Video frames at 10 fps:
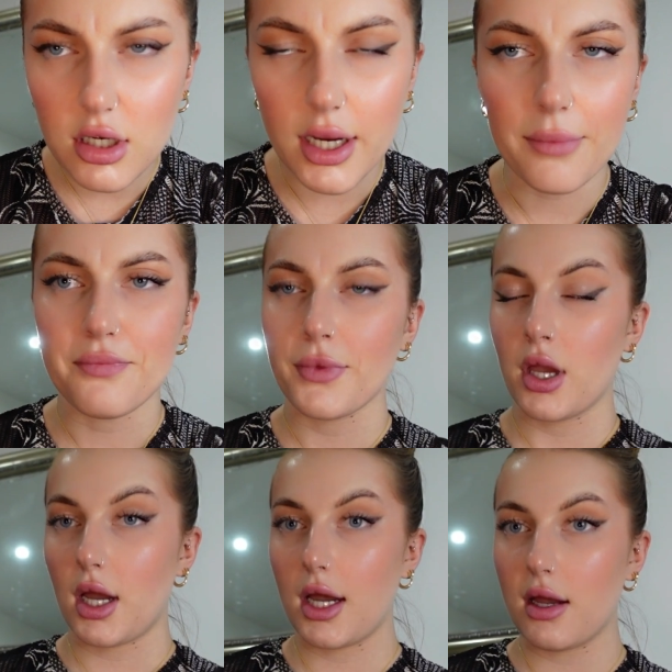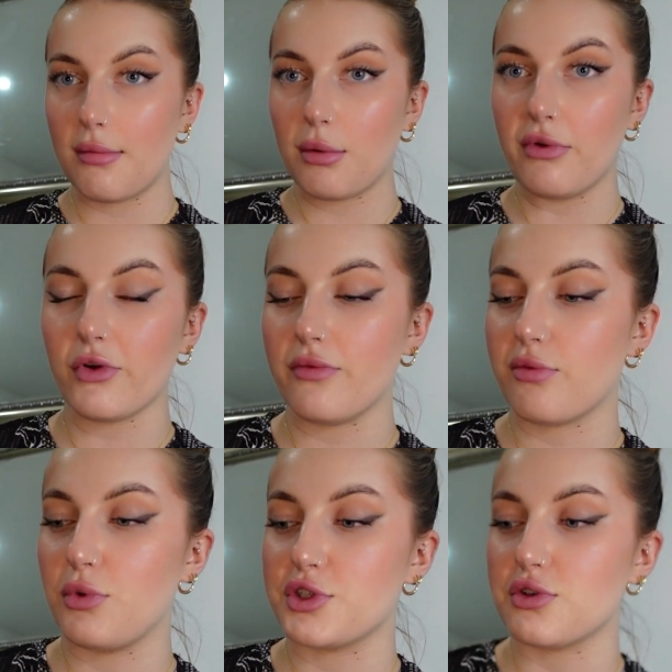Okay, um, moving on
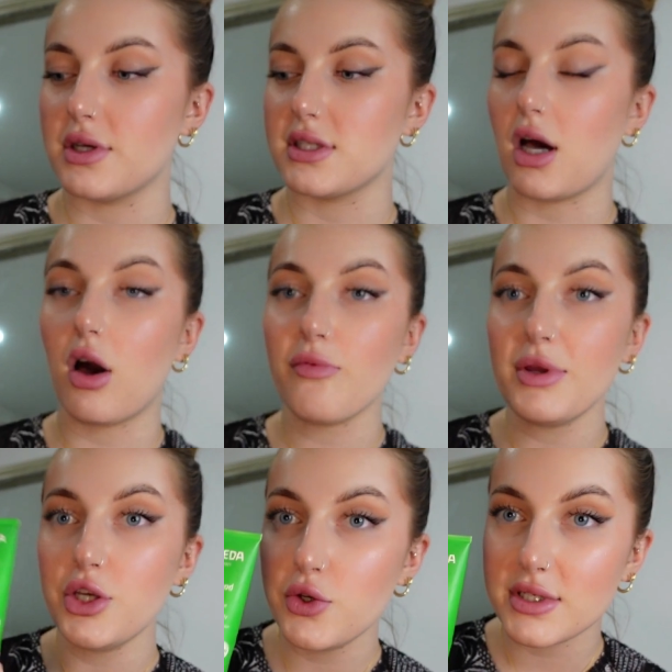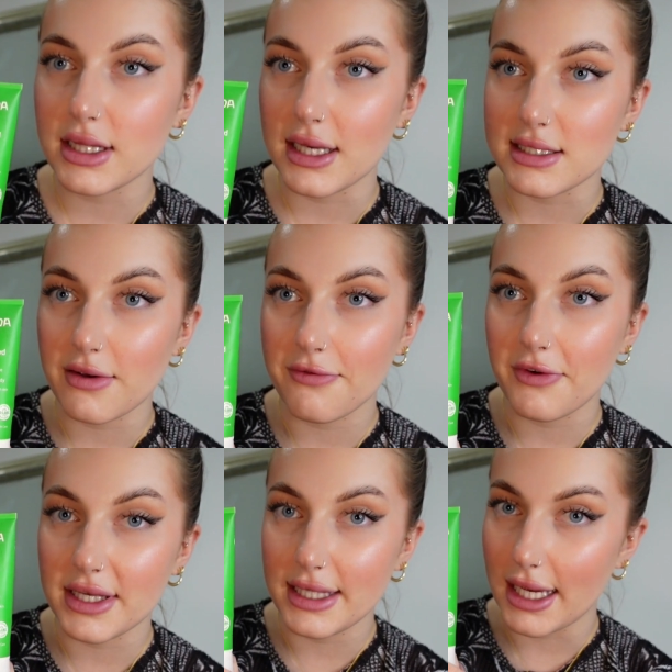from moisturizer, I've been using this
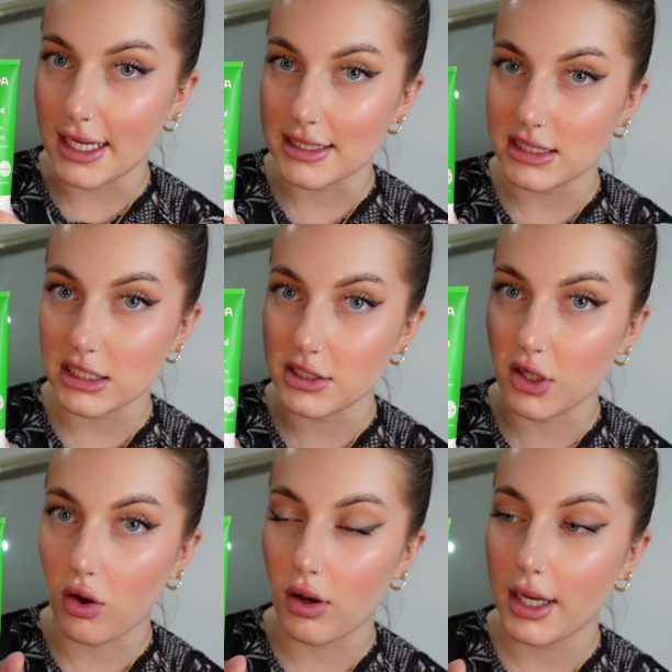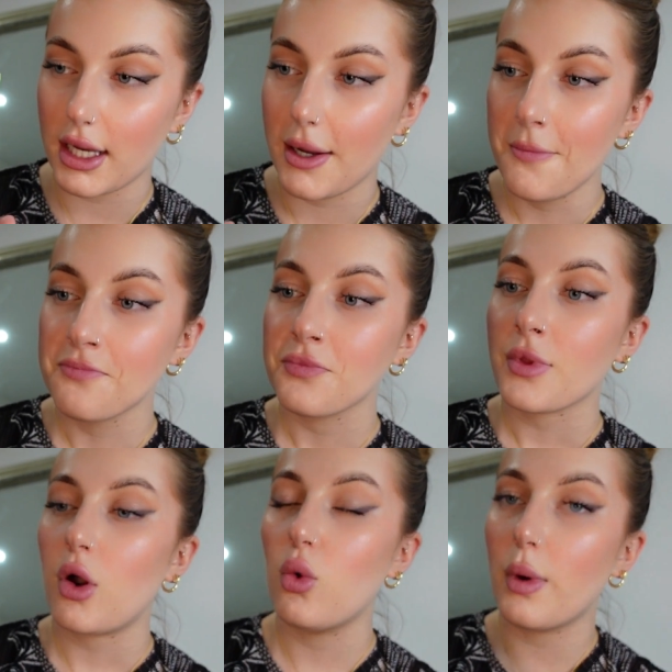for years because I
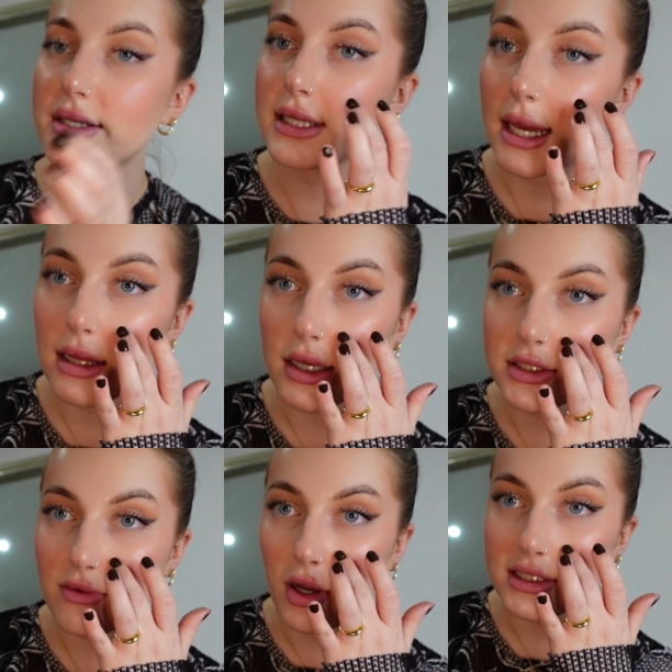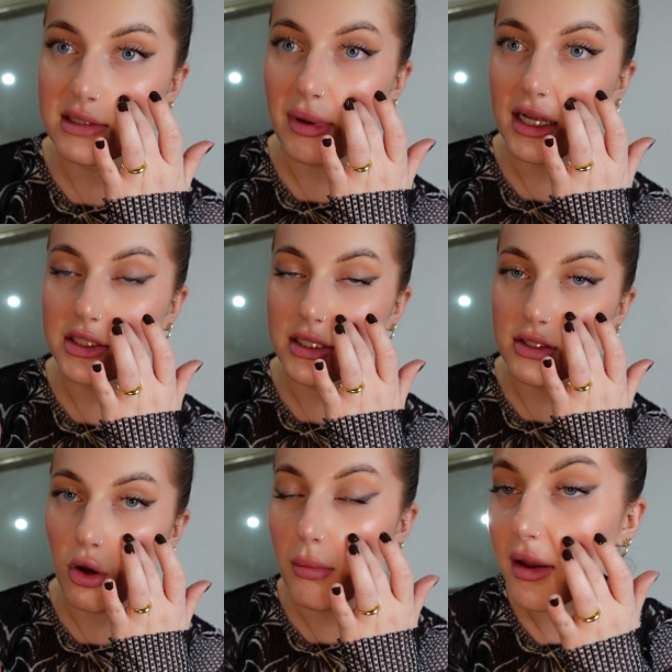always get like psoriasis patches
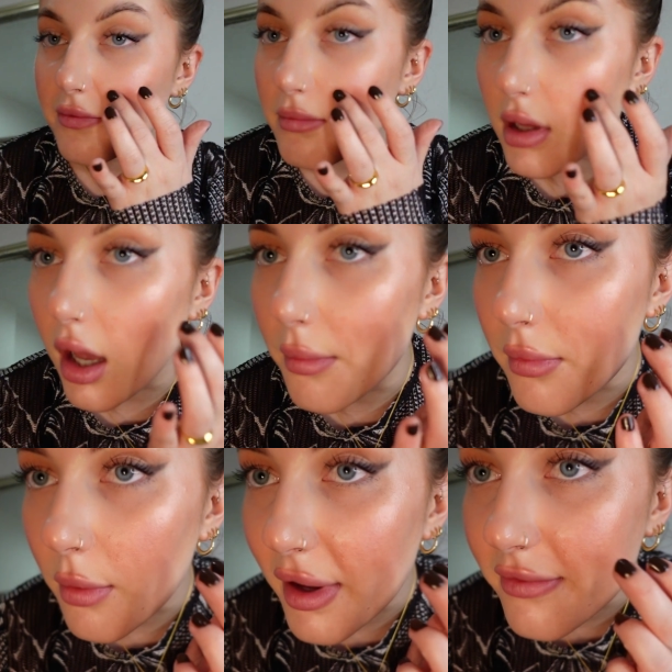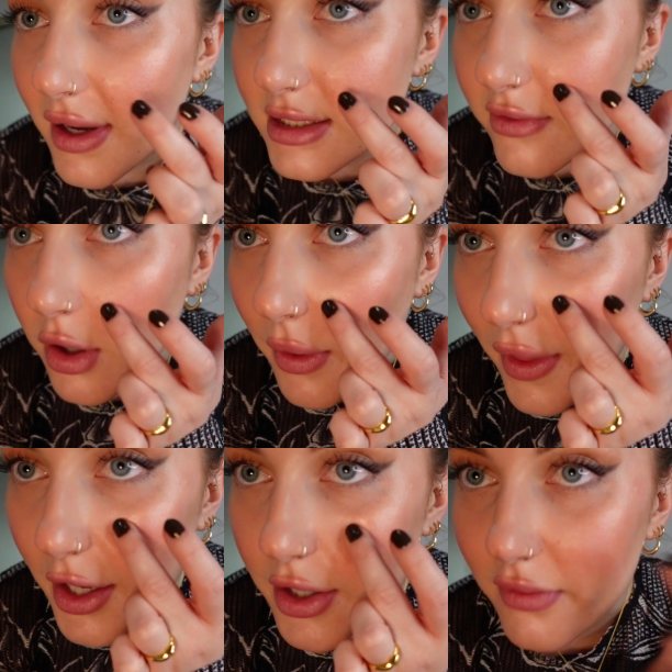on my um, on my face. I've got one
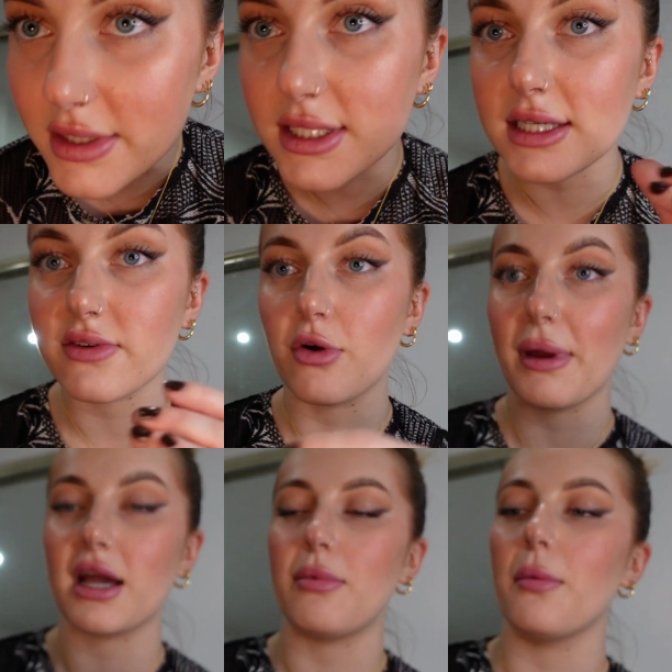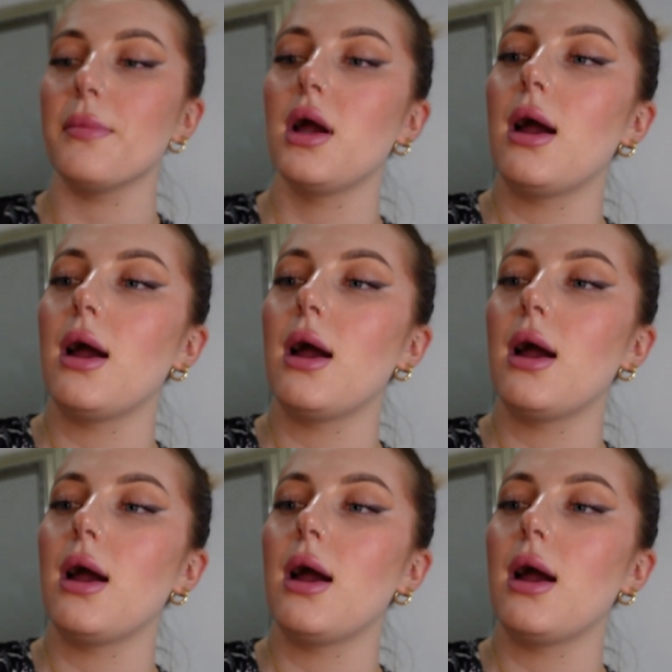there, you can't really see it I've got makeup on.